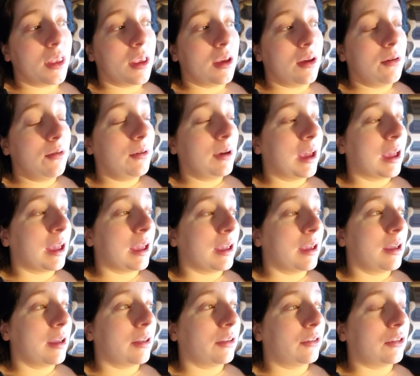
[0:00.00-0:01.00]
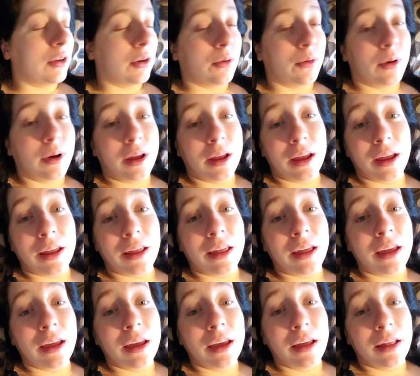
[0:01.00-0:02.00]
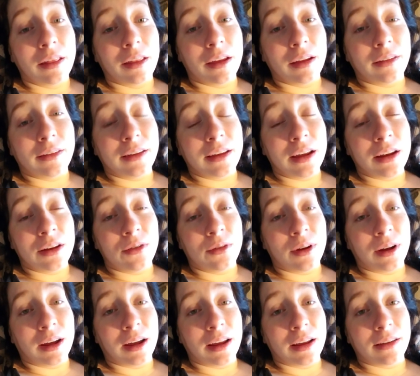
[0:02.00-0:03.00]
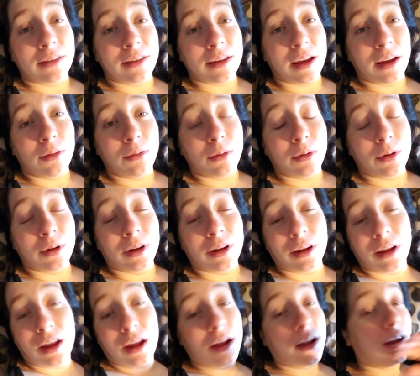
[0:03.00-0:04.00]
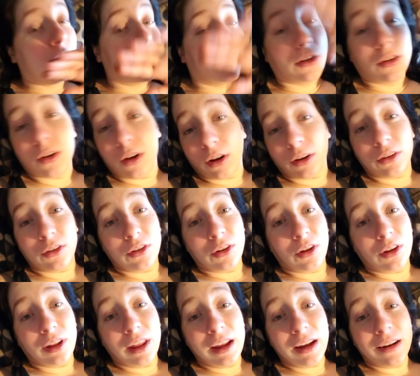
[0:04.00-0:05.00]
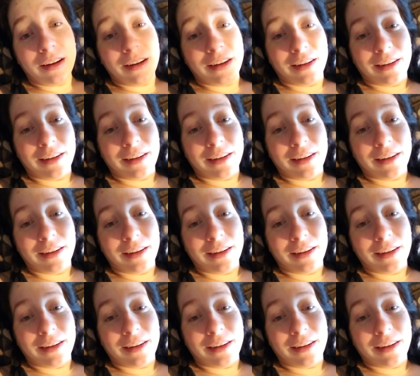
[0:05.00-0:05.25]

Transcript: Okay, so thanks again you guys. I will talk to y'all later.